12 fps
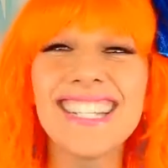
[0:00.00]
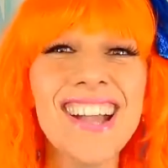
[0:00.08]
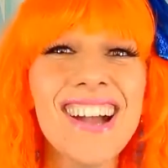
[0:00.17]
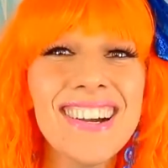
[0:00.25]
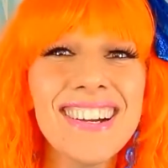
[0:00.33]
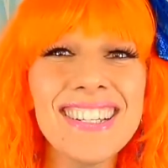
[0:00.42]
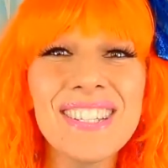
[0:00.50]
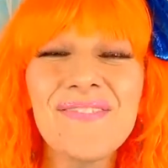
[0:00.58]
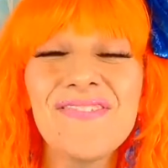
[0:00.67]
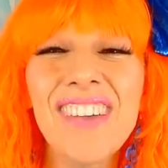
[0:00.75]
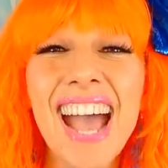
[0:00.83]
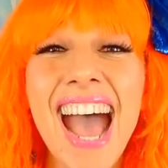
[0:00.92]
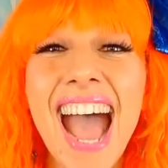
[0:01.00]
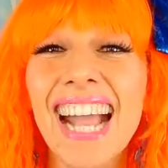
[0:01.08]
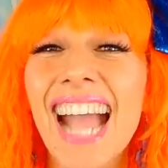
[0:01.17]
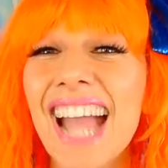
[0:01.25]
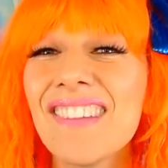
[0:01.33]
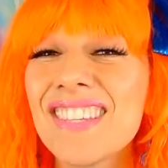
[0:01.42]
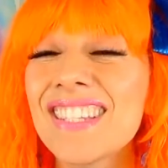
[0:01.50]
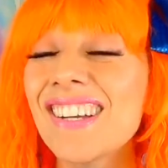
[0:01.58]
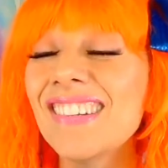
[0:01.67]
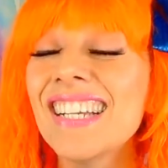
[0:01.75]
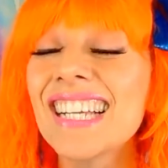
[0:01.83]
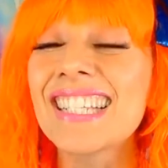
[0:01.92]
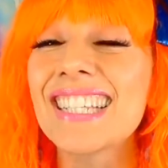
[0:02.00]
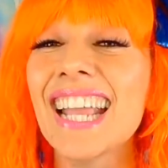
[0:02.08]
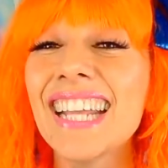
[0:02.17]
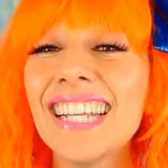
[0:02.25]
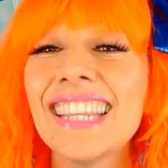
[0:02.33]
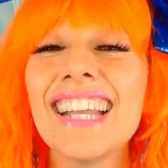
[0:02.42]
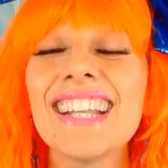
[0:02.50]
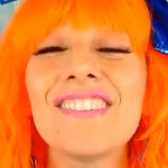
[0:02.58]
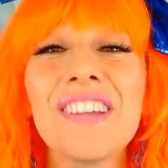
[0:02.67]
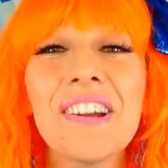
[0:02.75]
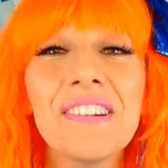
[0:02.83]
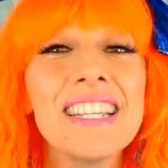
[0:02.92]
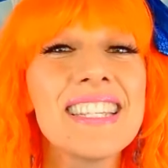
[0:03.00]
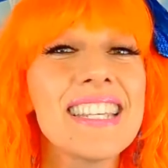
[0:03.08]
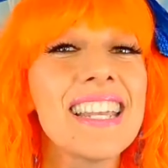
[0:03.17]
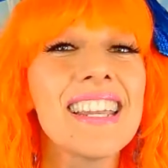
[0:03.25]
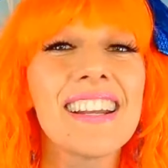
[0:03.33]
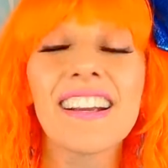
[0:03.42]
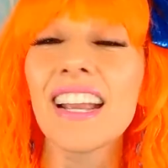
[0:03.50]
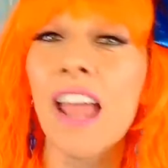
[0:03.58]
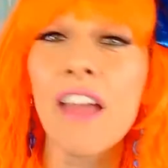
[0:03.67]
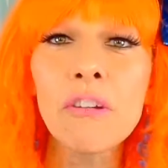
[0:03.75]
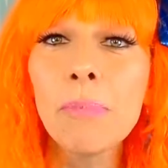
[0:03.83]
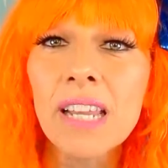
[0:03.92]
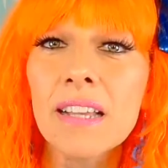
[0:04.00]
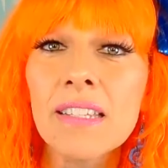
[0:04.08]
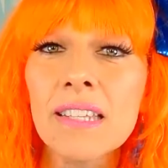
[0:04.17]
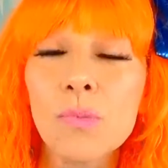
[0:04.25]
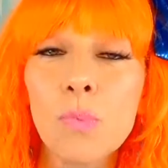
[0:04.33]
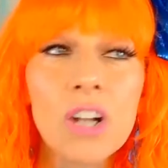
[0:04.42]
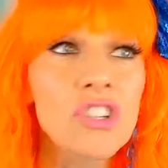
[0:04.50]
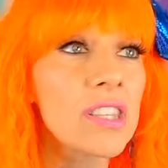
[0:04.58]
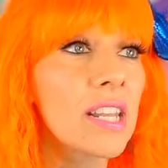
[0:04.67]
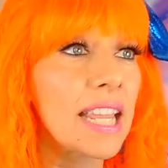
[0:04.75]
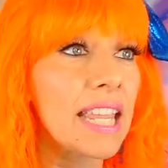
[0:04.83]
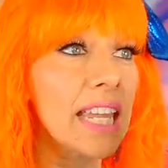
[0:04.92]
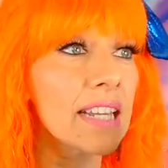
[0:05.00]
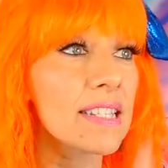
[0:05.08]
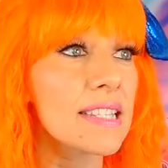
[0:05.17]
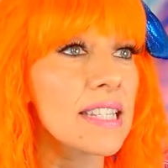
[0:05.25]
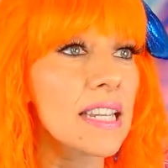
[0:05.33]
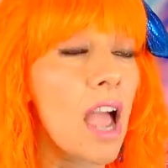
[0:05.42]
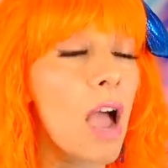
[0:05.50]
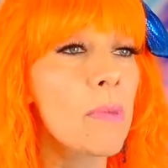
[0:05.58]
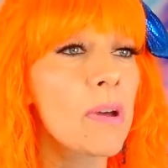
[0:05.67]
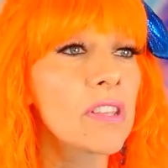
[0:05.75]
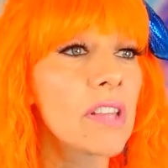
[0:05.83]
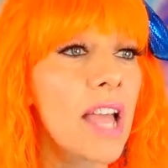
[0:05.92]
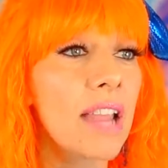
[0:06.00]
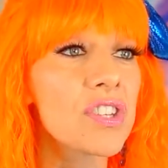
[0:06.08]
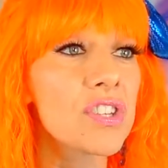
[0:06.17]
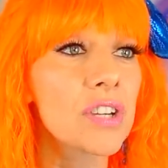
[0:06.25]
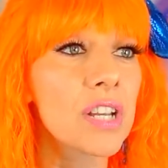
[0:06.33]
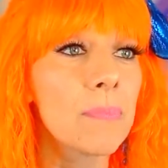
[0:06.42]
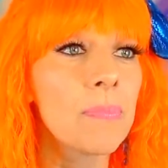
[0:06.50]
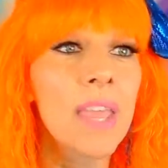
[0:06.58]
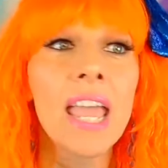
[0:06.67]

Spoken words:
Joe's back. I'm so excited that Joe is here, and everybody else that's watching that I can't see up on the live stream.